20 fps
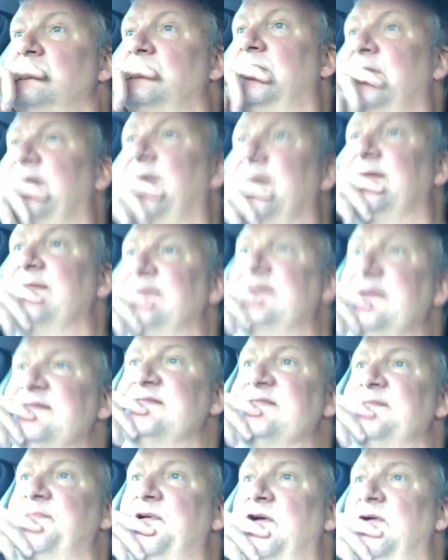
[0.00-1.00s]
Yeah, um,
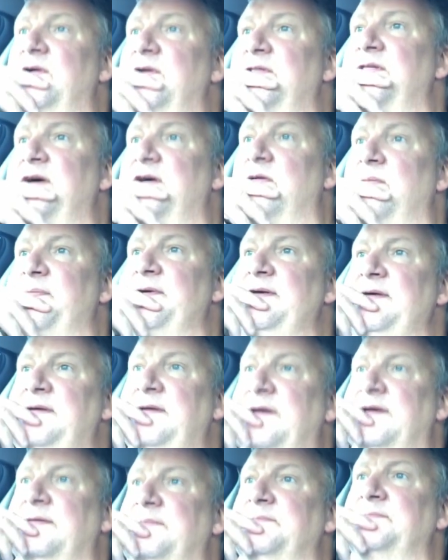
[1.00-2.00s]
tomorrow that'll be
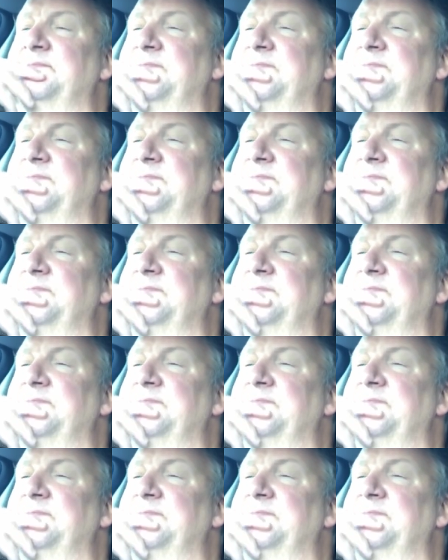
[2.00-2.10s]
um,